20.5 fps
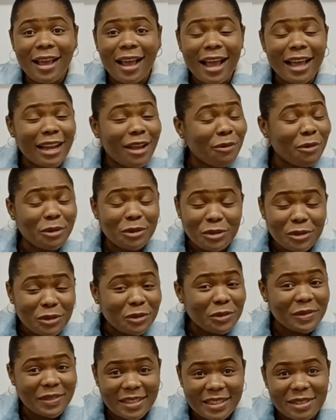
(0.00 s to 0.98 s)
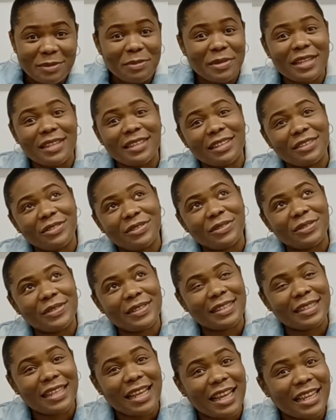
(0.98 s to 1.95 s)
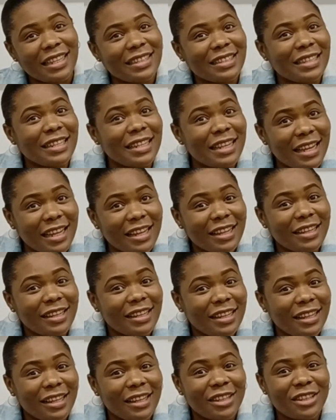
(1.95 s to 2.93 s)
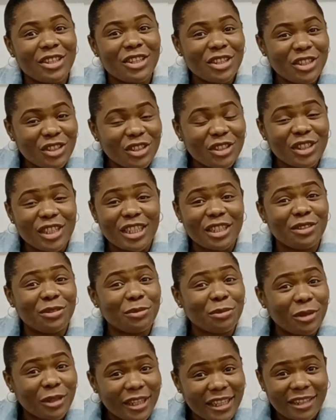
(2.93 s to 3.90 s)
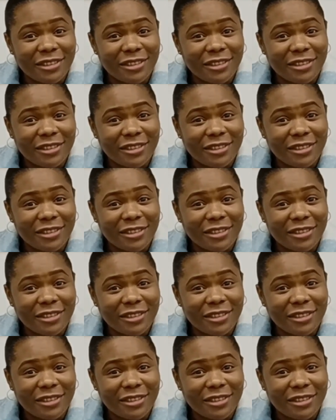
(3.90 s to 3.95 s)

And I want to use this media to say to Nicola, you did well.